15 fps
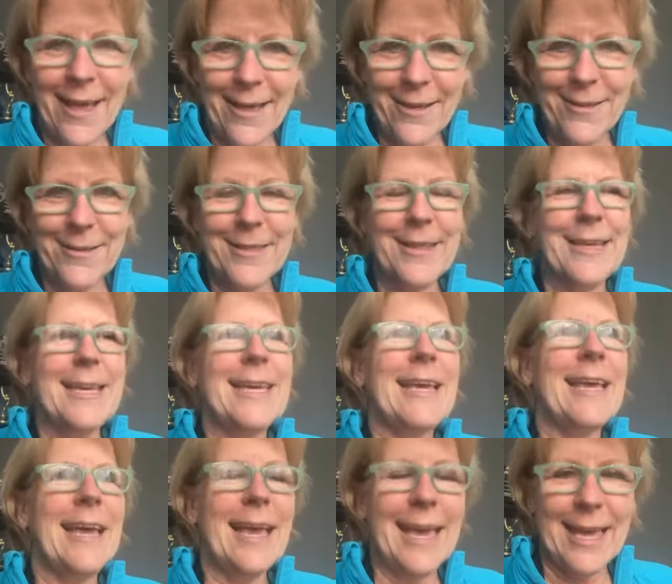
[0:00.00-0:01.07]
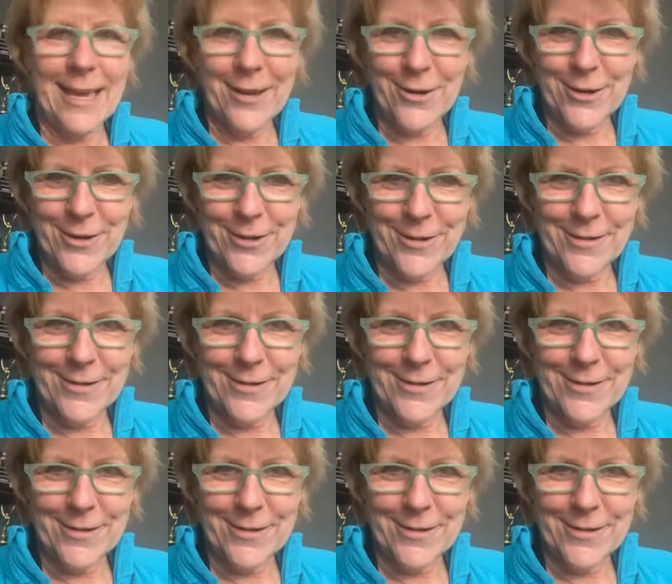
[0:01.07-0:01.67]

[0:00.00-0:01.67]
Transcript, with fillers: healthy anger.